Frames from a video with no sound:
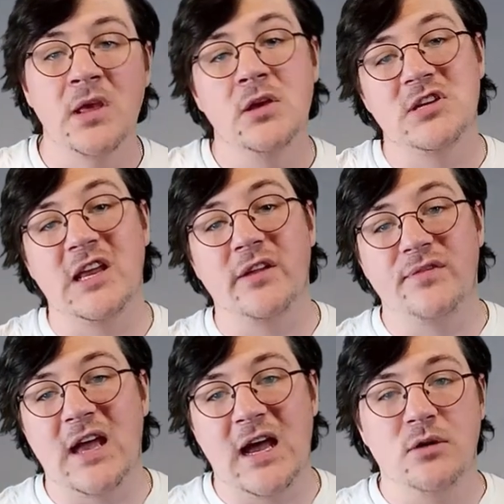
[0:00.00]
She entered
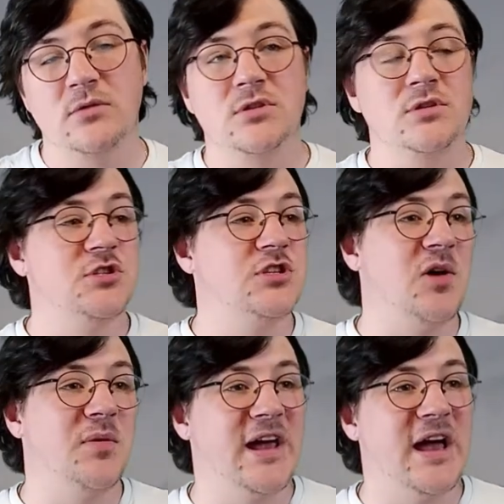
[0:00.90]
the house and she
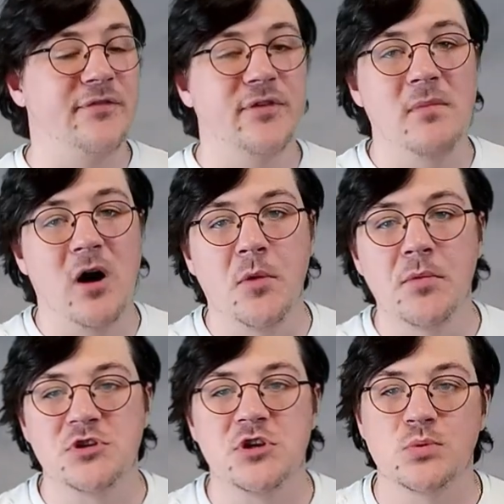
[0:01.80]
shouted out for her mom
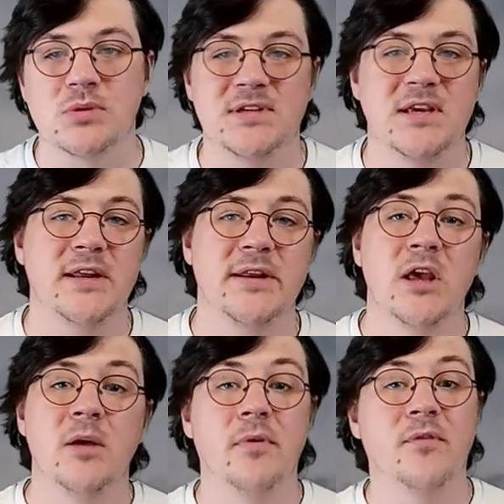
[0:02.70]
as she usually did,
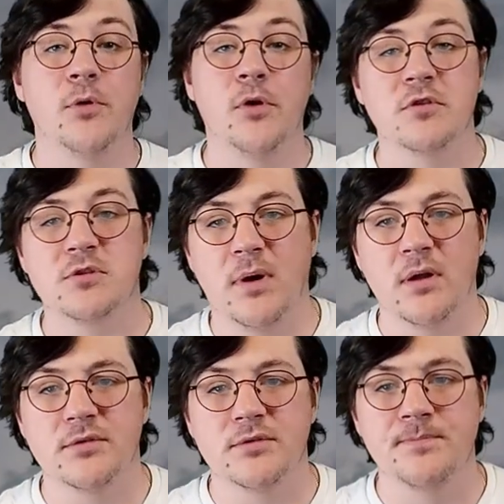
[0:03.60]
but there was no
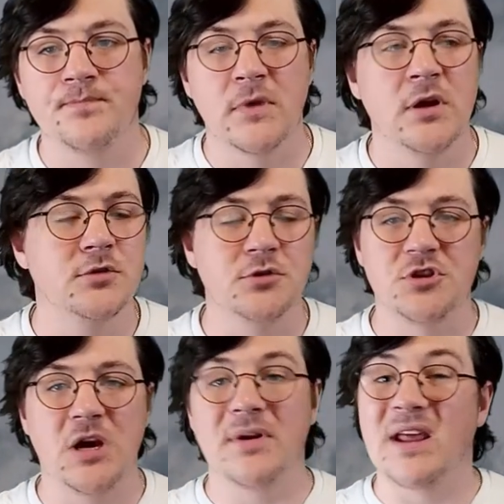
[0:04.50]
response. So she
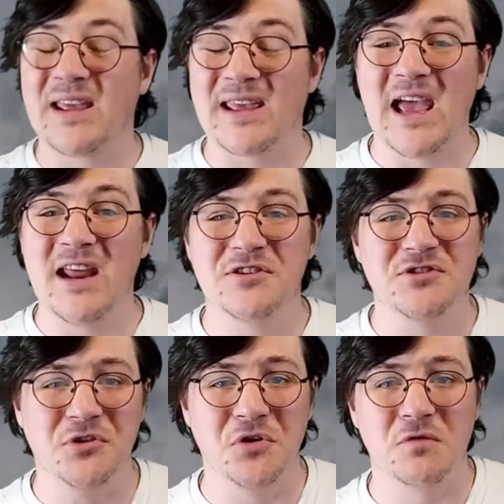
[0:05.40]
shouted out again,
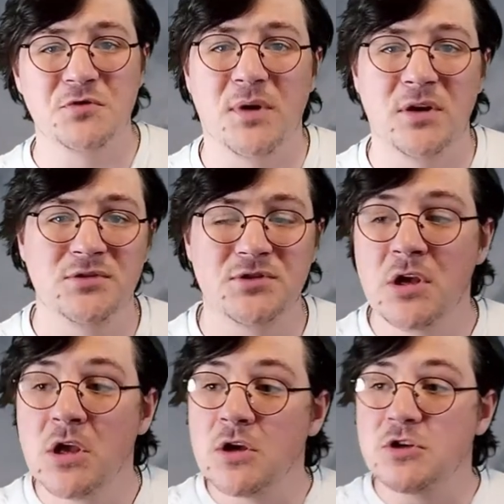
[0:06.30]
still no response.
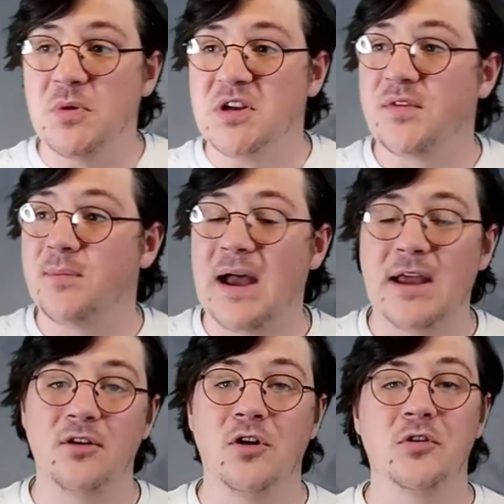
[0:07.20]
She went to the
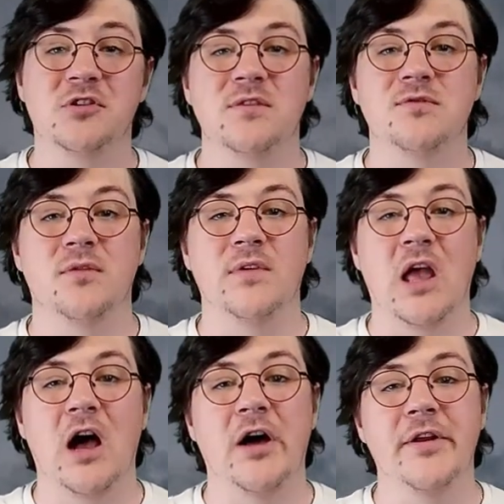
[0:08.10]
back door to see if she was in the
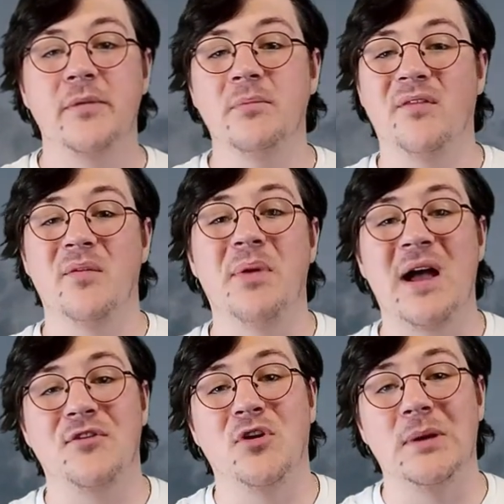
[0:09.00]
garden, but the
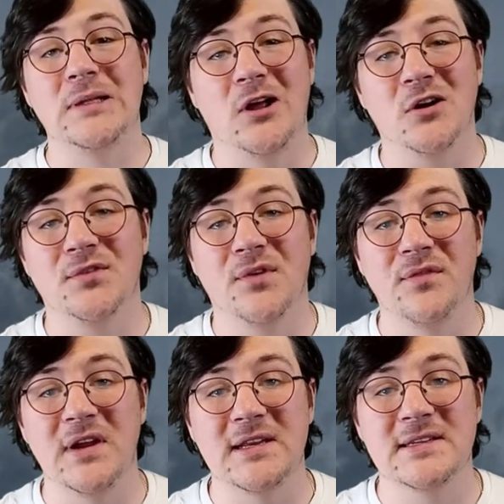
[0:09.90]
back door was locked from
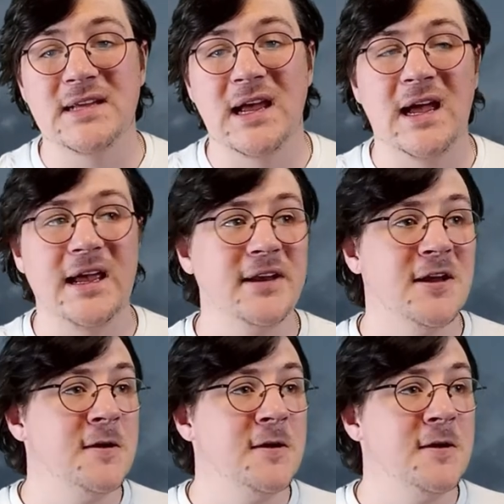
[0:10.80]
the inside.